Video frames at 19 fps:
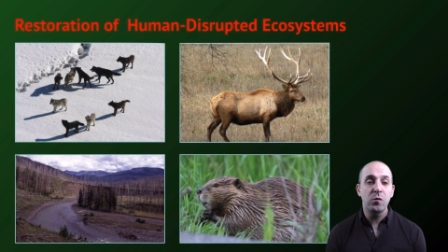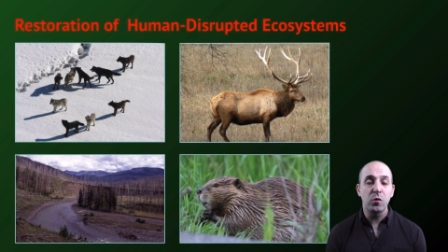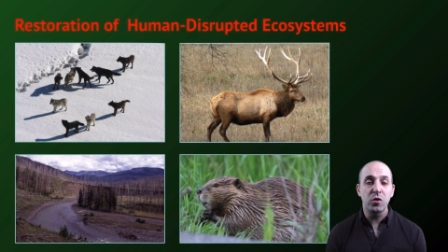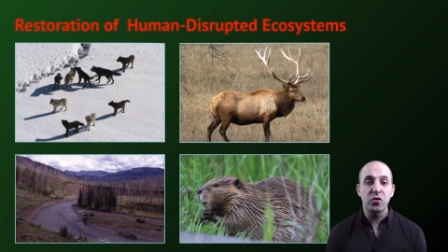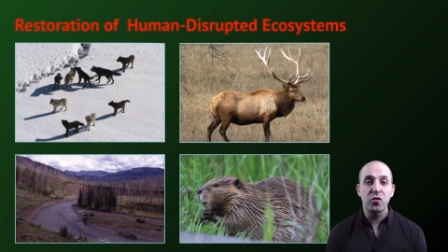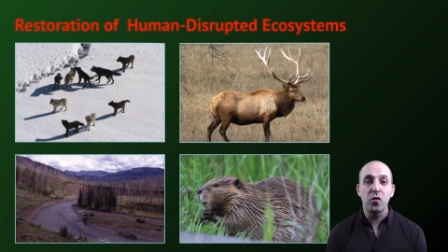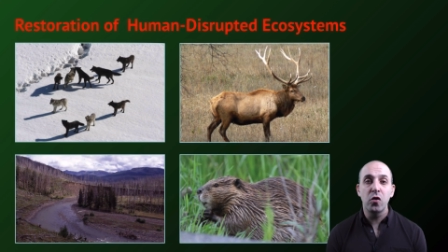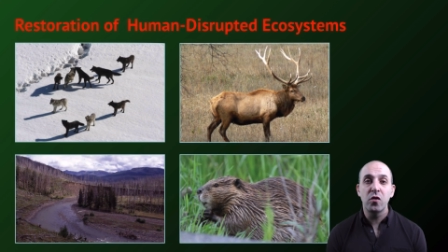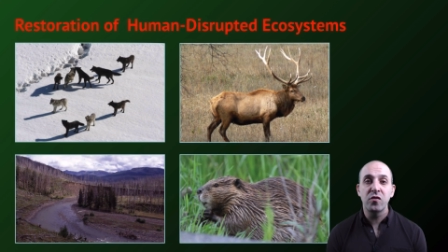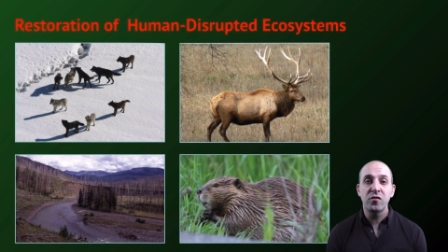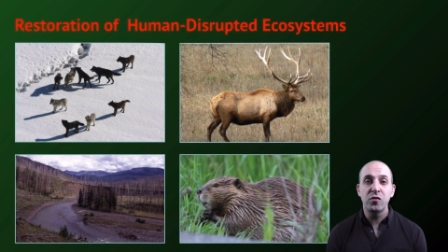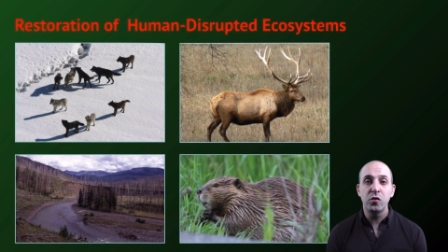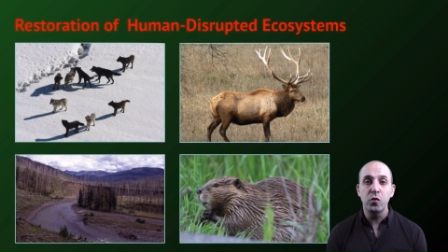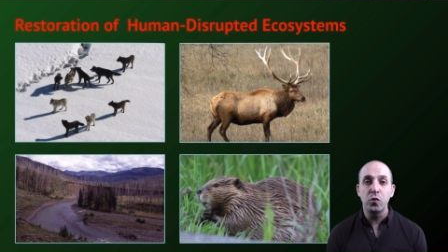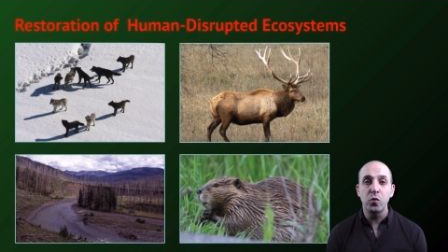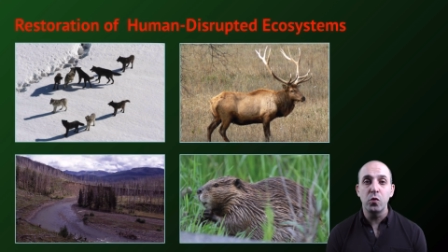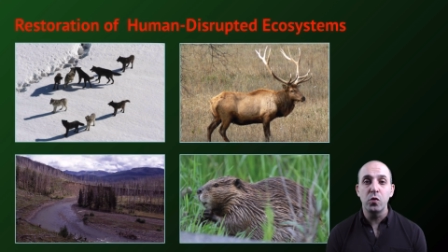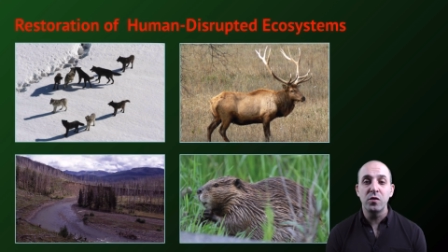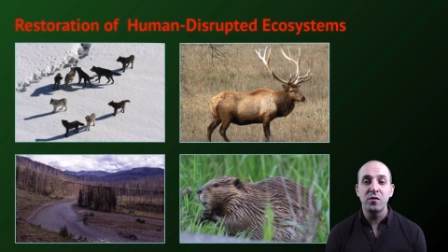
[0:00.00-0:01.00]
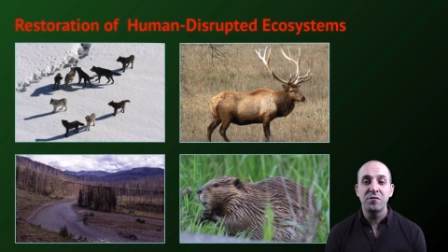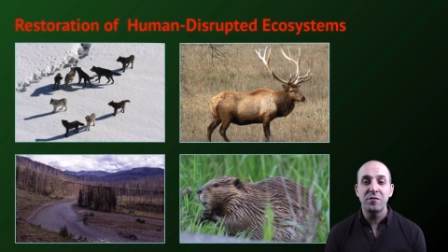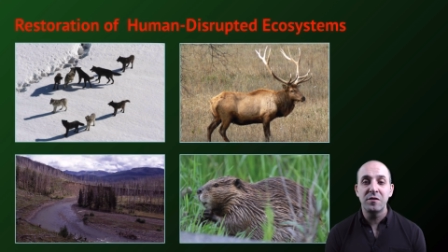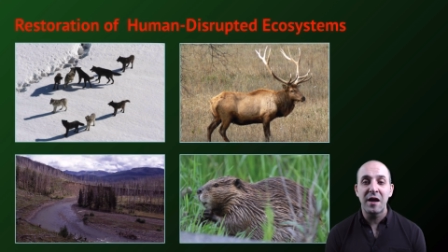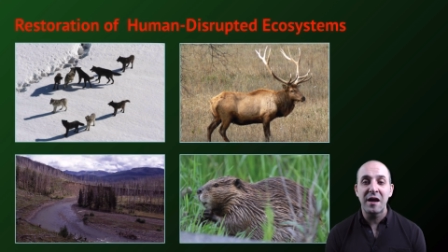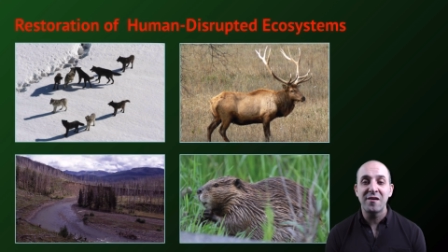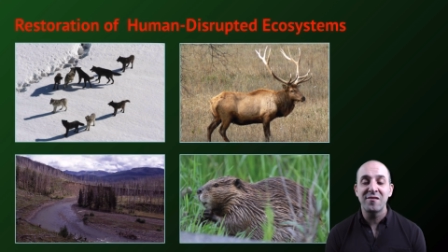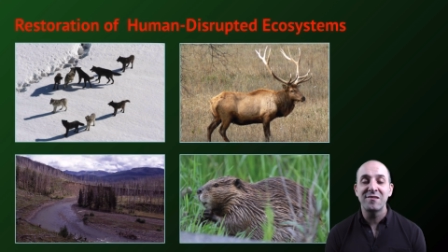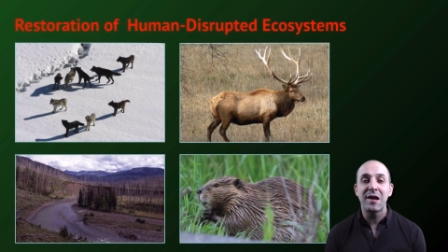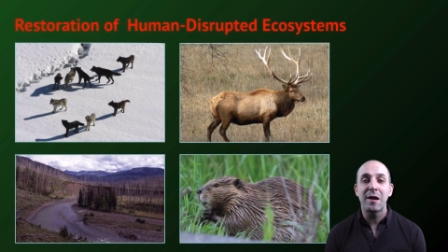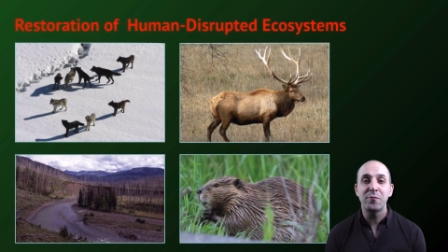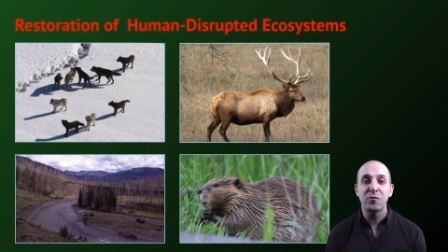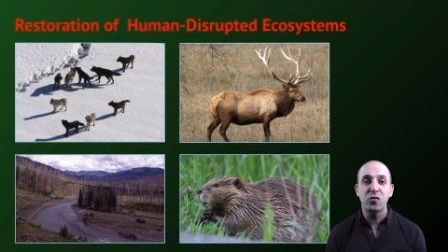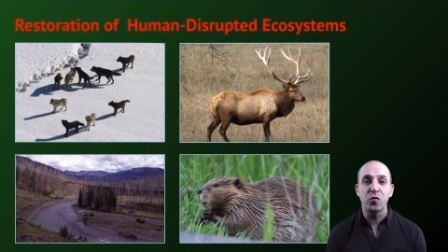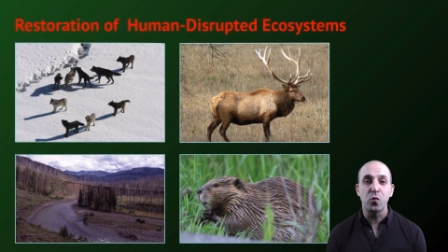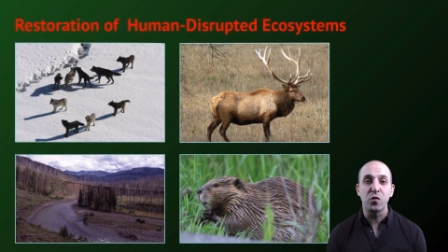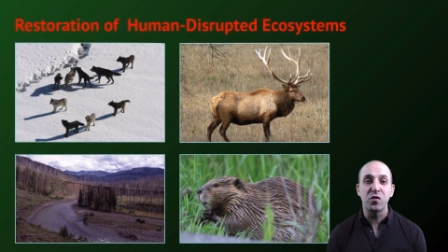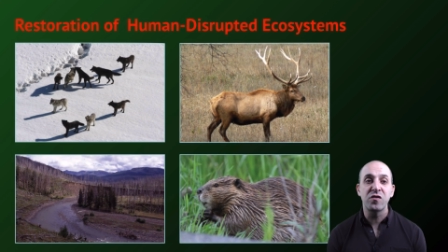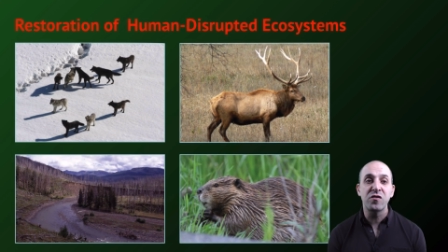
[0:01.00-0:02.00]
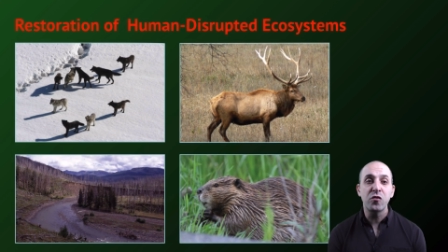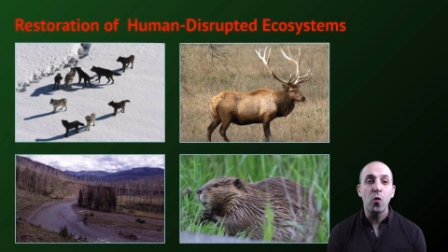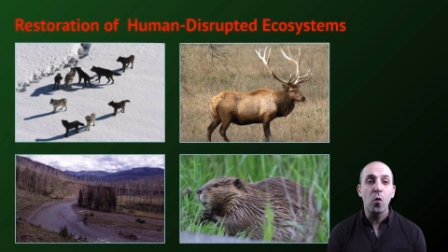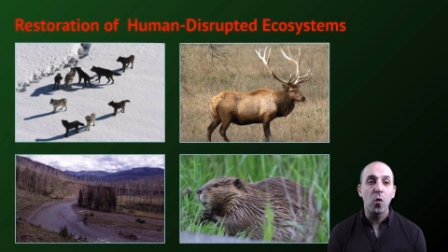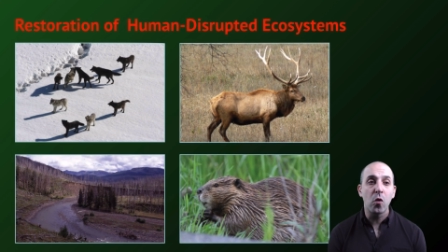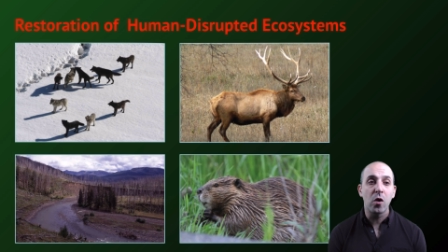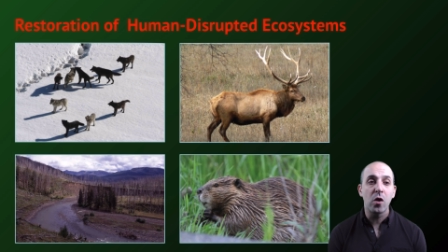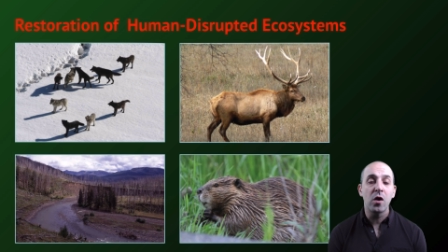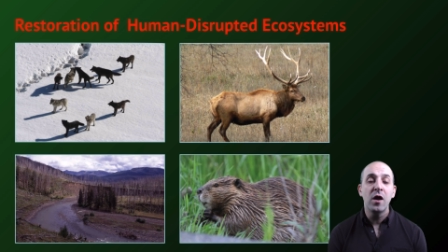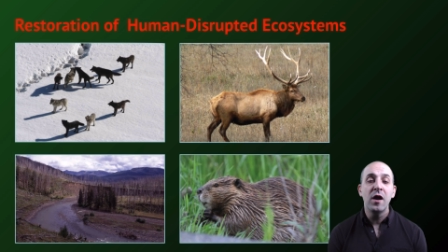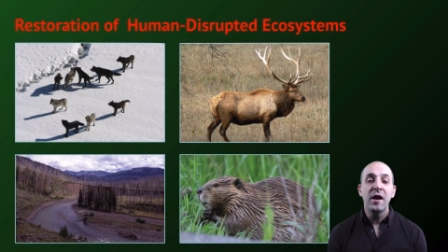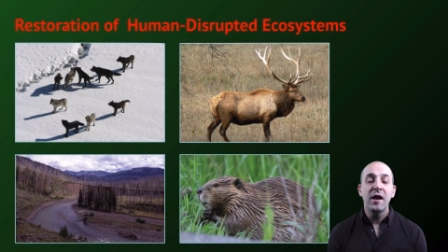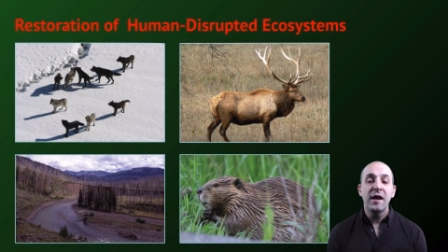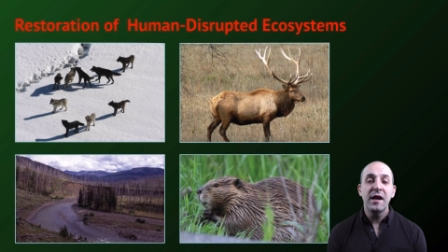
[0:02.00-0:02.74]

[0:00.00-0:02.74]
which looks to take steps to restore